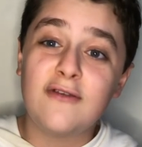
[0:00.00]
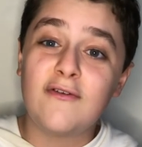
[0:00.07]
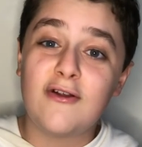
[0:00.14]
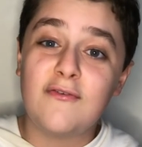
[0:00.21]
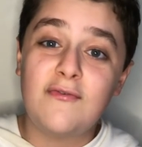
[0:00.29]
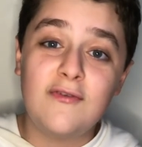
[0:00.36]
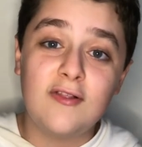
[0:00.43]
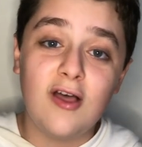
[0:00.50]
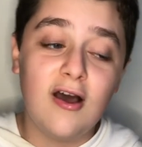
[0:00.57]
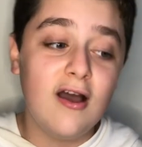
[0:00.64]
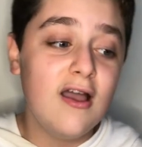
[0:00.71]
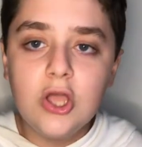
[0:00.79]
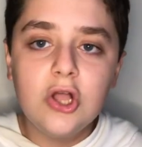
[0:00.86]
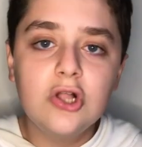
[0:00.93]
very filler
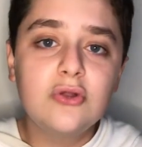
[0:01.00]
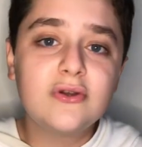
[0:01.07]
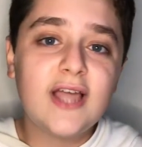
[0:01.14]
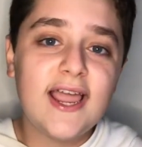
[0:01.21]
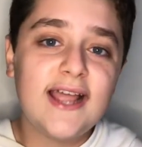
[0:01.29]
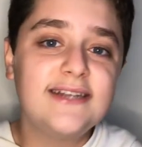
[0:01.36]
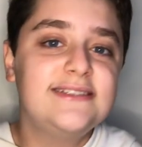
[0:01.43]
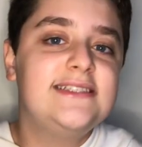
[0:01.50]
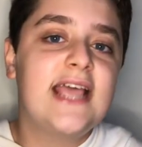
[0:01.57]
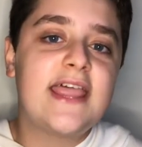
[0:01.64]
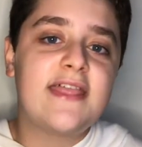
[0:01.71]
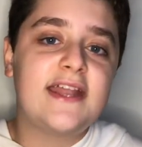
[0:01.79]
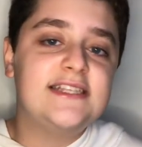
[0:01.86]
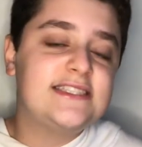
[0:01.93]
look I
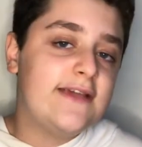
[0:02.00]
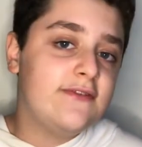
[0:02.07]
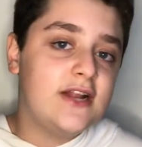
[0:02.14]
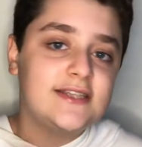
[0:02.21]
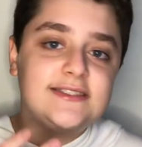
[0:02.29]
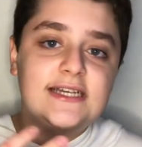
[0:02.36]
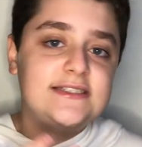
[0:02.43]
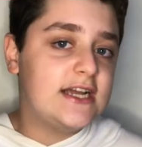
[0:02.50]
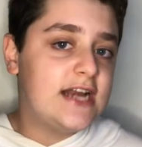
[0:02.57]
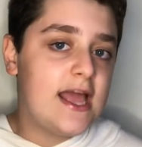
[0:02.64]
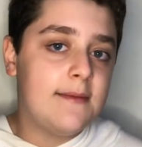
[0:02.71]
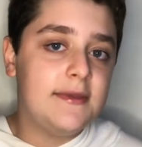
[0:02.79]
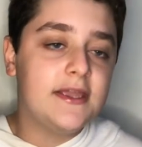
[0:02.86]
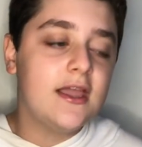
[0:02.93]
understand that it's giving us that
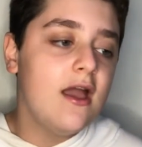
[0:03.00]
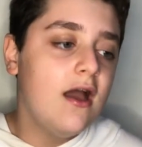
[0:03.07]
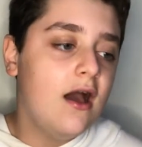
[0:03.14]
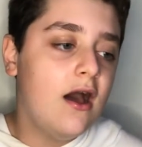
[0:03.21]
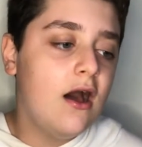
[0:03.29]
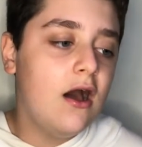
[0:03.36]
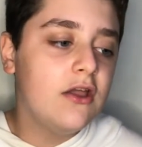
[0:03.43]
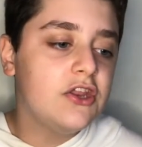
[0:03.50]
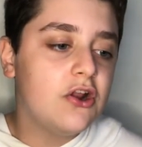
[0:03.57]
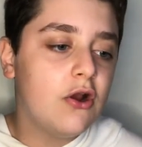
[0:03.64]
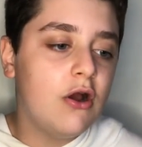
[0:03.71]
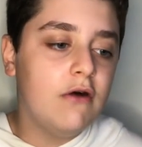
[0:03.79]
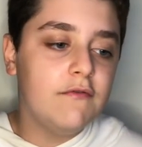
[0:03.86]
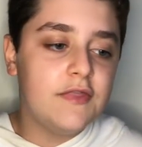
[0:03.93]
dynamic uh, you know
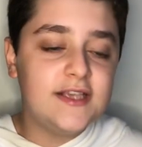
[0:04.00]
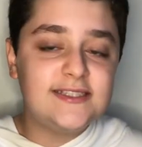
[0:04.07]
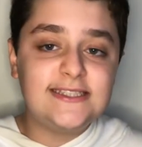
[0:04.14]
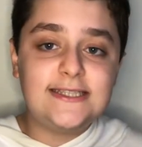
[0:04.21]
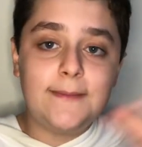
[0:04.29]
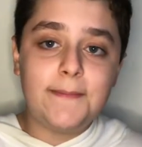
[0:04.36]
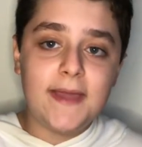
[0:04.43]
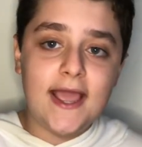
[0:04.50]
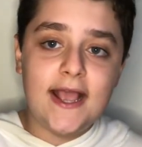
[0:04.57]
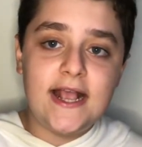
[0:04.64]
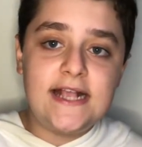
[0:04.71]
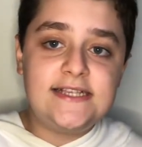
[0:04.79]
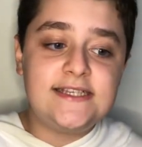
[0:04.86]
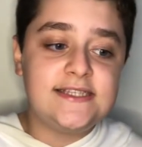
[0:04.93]
of these are the
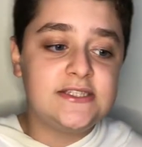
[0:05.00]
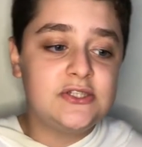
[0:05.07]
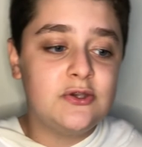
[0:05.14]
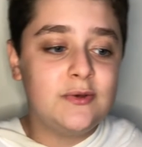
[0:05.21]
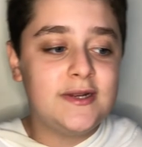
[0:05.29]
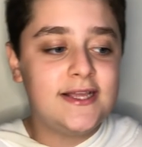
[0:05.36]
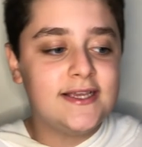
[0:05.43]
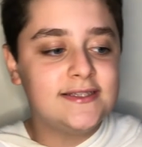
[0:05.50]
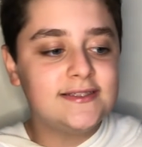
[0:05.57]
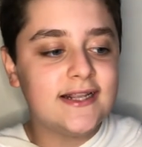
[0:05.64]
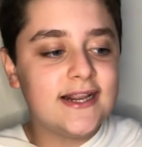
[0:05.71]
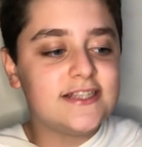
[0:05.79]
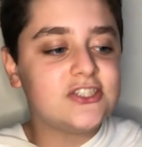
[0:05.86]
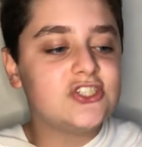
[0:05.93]
bears this is who it is
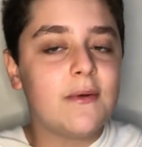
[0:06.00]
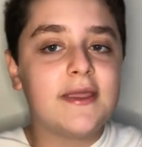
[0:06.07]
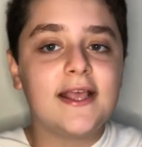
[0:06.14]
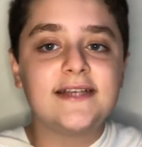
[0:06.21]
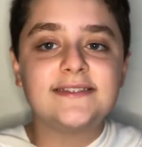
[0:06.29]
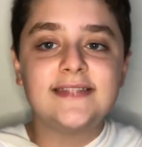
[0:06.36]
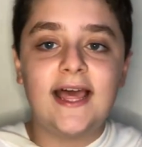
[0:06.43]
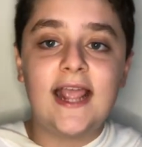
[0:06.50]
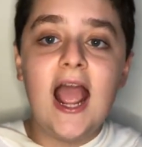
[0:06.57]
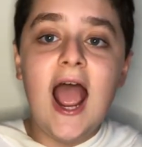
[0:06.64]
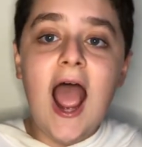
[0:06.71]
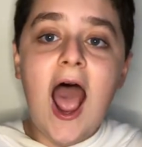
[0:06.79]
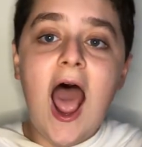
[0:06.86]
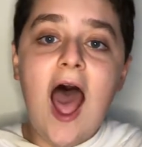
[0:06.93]
that's showing us like
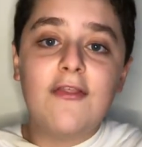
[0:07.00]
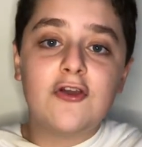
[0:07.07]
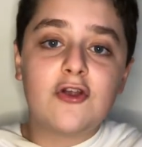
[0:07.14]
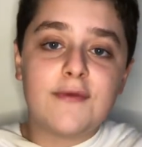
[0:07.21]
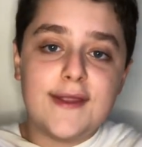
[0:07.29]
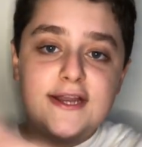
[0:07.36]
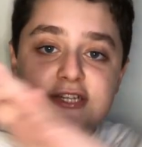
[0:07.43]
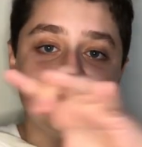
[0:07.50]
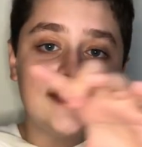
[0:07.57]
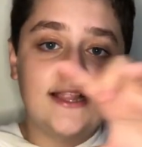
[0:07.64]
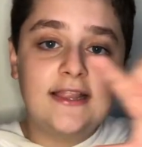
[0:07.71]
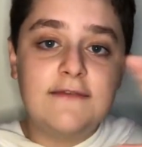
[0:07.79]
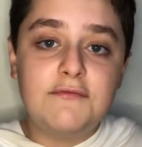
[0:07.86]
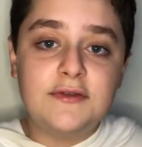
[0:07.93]
other creatures
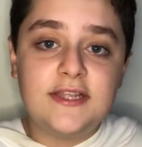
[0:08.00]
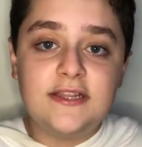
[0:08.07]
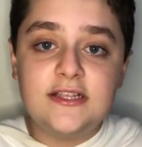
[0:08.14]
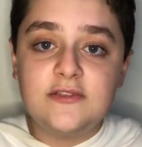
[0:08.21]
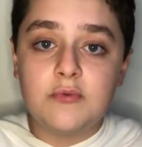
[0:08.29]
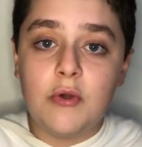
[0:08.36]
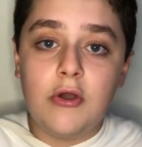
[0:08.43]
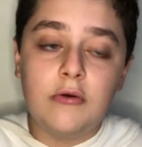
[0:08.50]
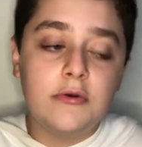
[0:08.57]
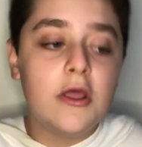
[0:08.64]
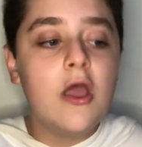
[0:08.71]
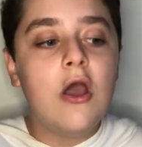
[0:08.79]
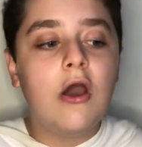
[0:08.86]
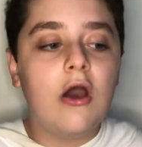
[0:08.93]
that live within this world
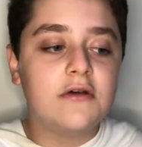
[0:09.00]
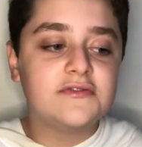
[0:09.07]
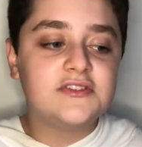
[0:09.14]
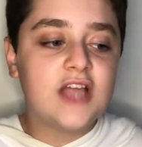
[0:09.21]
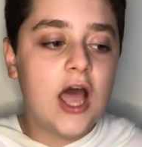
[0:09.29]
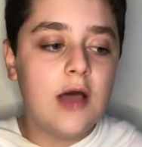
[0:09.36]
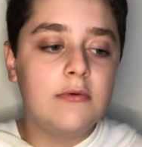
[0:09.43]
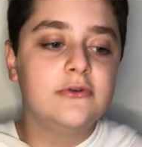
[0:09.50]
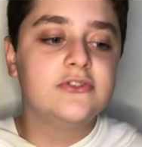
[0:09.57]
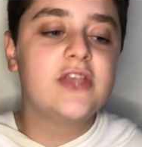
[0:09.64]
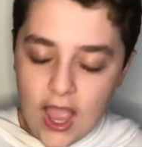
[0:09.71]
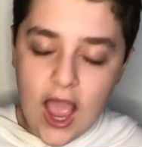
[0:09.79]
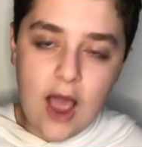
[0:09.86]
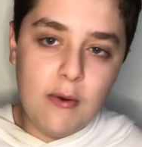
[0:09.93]
of Star Wars.
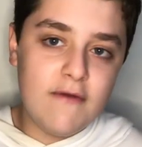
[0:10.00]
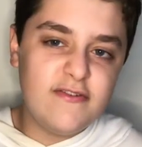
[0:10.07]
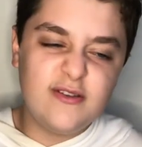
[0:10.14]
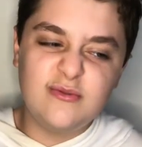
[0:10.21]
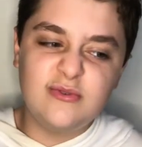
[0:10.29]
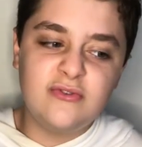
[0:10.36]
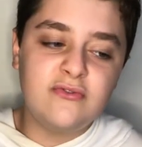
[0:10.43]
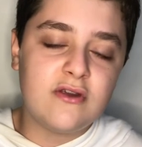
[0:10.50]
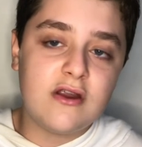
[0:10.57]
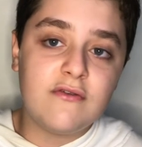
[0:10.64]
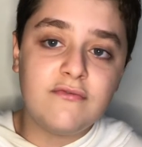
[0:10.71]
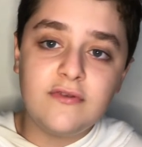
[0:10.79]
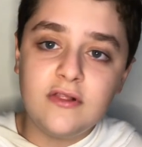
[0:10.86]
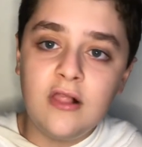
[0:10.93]
However, it was very
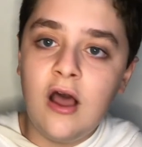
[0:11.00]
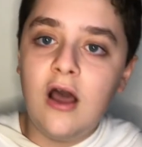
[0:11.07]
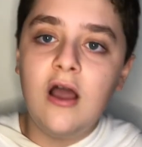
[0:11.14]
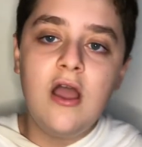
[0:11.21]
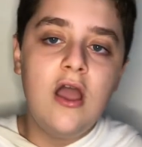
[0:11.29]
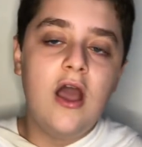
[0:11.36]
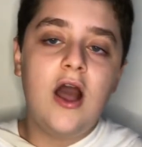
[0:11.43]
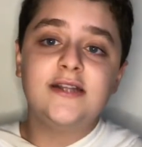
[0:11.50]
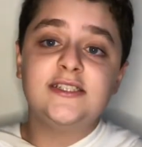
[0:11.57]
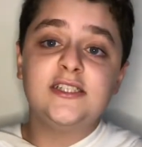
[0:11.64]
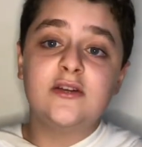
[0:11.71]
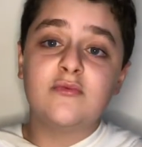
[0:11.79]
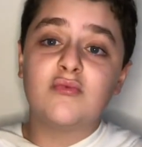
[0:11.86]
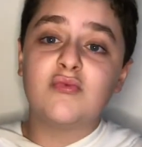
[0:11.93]
filler, uh,
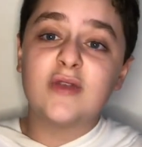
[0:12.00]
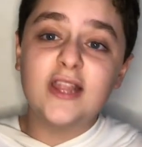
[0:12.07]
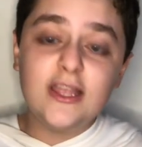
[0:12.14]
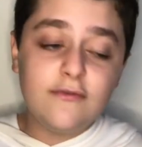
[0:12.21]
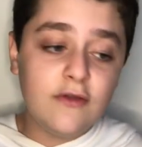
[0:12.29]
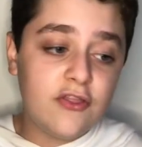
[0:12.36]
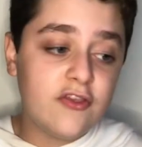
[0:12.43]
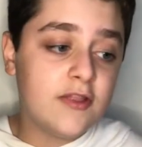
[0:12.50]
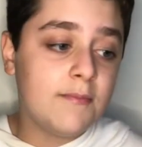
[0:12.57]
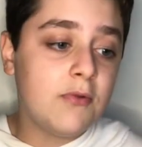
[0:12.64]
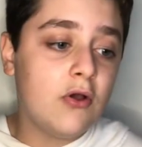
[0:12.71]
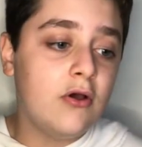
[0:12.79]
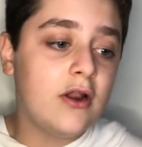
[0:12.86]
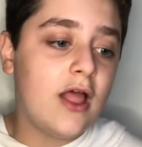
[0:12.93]
didn't really further the
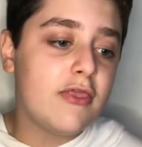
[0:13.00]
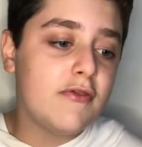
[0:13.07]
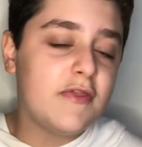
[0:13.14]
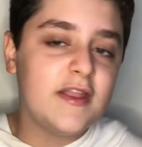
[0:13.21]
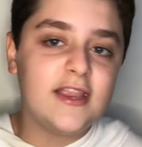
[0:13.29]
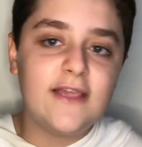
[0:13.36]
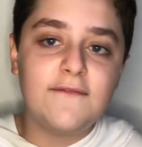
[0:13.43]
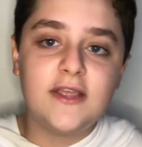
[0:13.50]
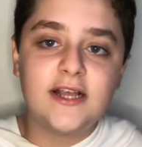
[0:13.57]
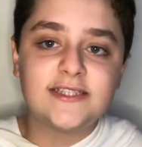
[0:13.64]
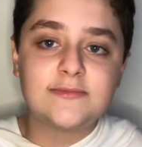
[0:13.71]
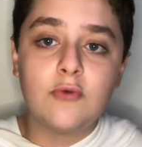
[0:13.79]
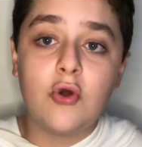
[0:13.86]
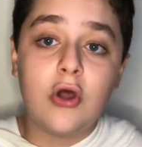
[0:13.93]
plot other than giving
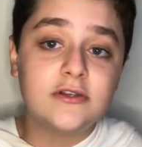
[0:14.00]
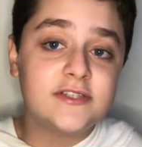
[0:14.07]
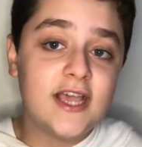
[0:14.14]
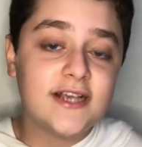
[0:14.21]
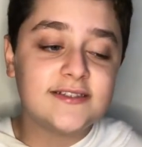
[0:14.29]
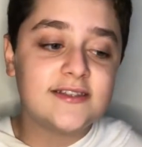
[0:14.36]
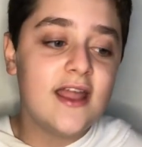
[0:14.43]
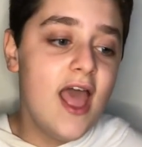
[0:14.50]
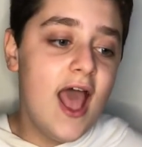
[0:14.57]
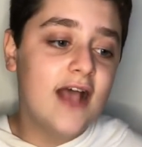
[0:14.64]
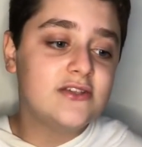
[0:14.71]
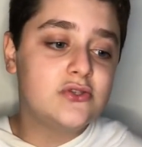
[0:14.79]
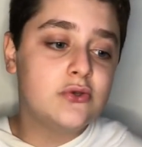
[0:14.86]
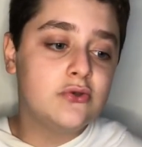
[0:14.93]
us more context
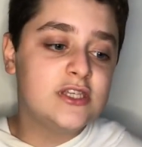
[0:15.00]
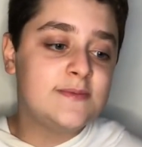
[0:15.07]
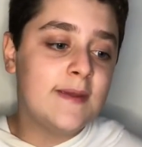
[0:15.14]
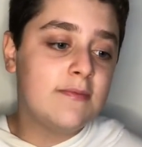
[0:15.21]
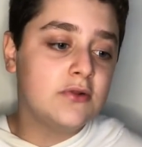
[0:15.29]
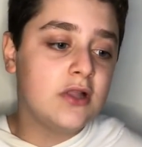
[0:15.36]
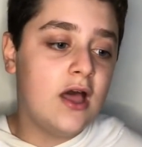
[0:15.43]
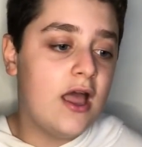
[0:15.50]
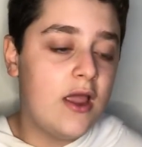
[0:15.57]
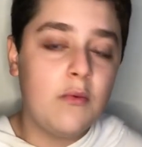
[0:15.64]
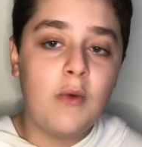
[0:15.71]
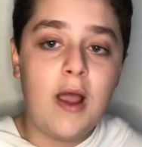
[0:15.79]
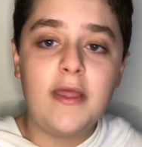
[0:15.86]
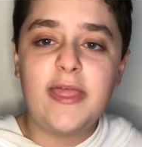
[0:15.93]
as to who these people are and
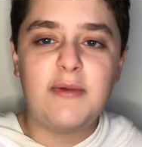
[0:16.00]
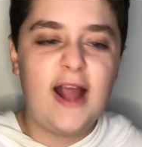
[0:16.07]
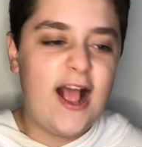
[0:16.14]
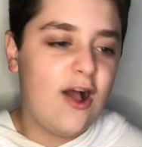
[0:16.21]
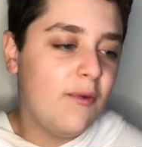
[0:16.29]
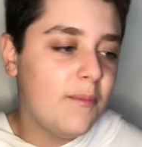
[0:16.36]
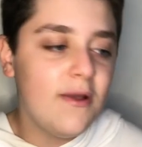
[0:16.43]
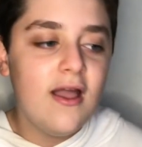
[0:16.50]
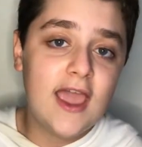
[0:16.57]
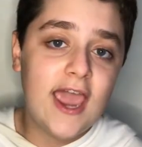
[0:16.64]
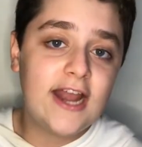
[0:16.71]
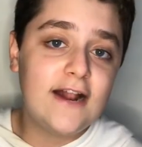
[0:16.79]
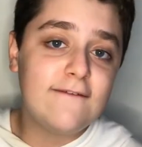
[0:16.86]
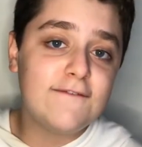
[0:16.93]
why they would help.
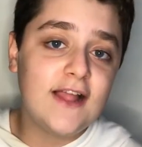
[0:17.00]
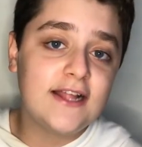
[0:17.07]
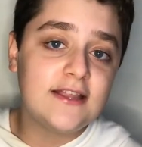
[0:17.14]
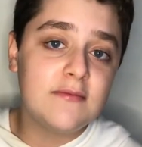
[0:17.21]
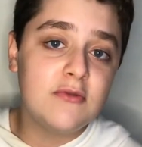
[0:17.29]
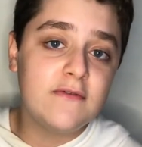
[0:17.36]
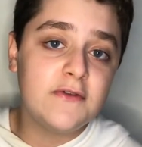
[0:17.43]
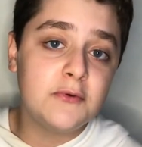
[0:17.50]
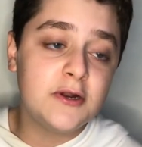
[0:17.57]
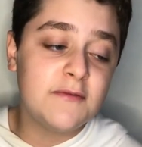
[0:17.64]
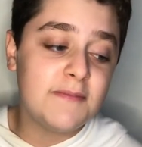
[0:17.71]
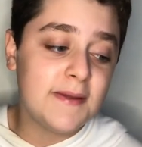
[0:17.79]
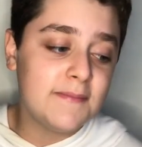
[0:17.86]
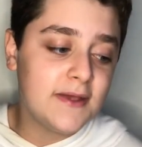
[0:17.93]
And I feel like the movie would
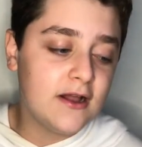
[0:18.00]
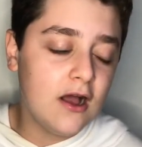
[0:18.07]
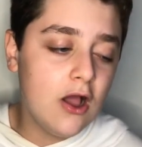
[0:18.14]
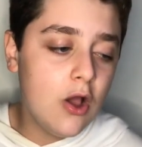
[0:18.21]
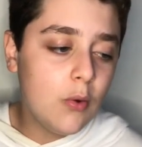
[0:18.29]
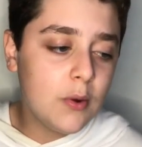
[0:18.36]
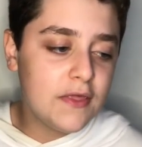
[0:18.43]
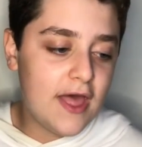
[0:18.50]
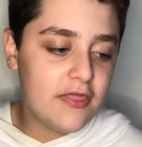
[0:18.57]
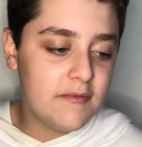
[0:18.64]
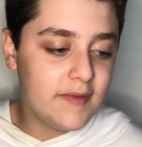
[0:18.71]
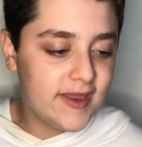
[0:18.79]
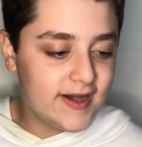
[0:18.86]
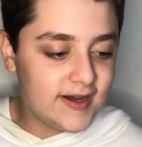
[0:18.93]
have been better without
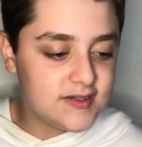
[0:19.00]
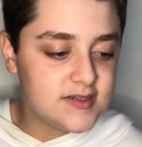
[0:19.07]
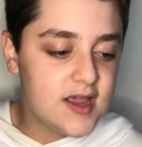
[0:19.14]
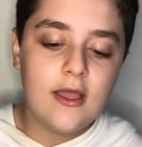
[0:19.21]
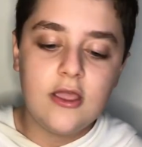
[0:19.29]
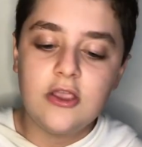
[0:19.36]
them in it.